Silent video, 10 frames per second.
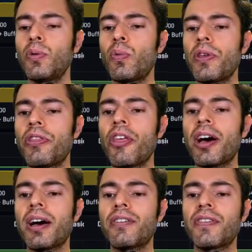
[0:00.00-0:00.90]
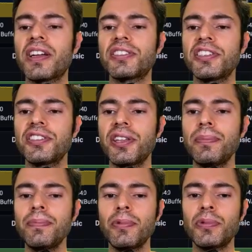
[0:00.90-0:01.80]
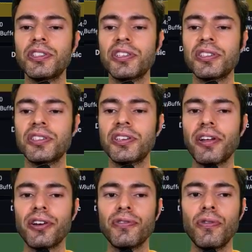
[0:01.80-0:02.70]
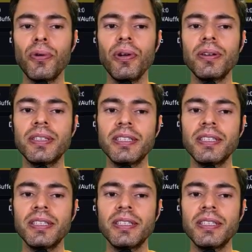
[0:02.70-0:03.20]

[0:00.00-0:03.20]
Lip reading: with the file system, which is nearly full.